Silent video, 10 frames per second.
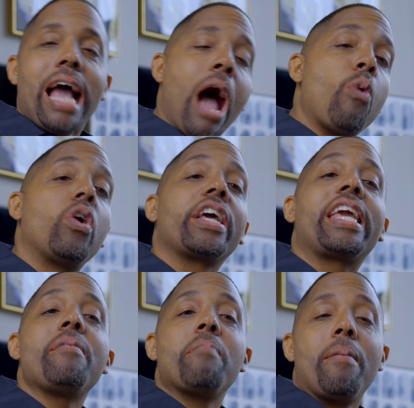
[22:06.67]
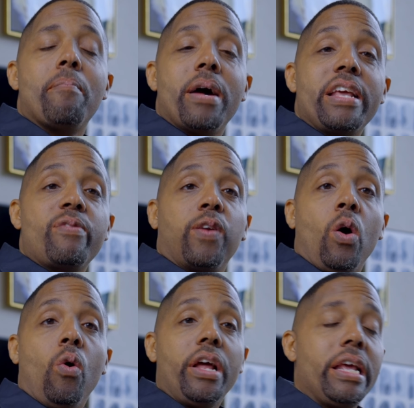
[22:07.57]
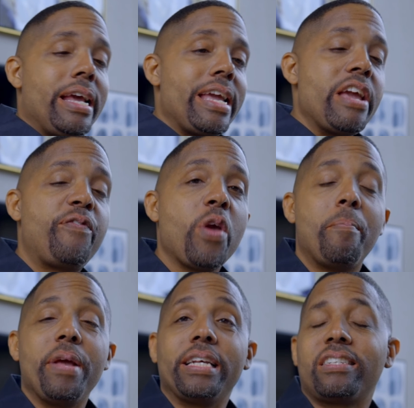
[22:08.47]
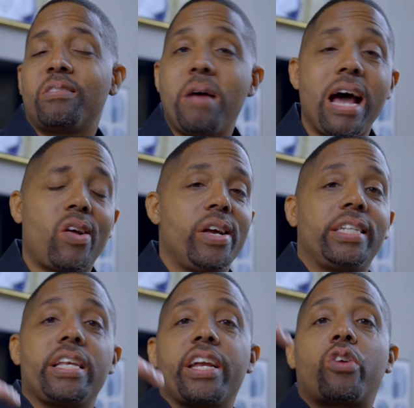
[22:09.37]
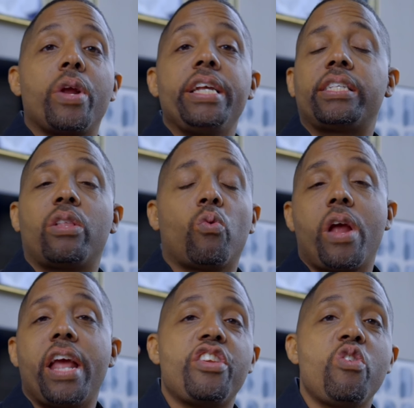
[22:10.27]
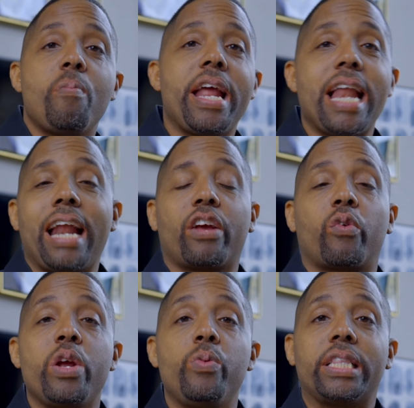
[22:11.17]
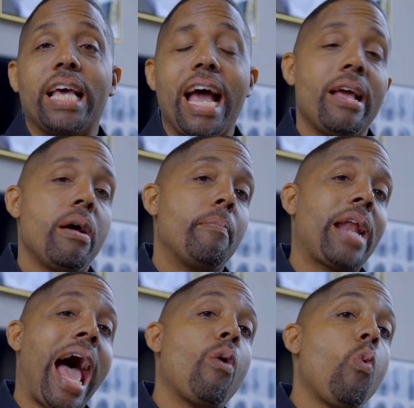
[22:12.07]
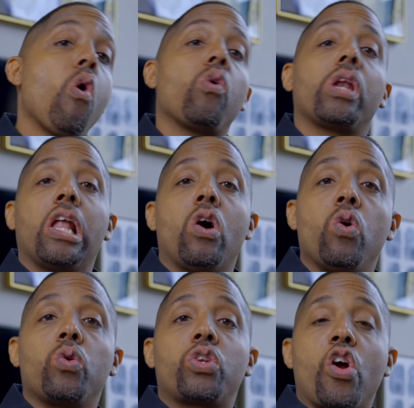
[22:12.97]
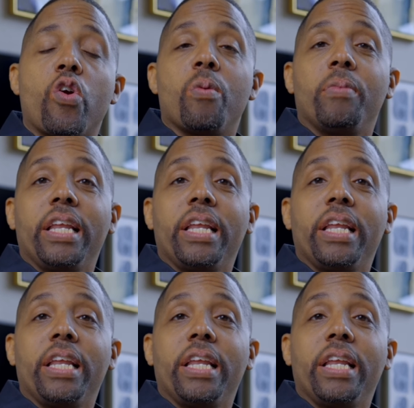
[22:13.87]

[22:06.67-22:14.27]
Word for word: I want to keep my money flowing. If your business model is to increase the rent, you may not agree with that, but I want long-term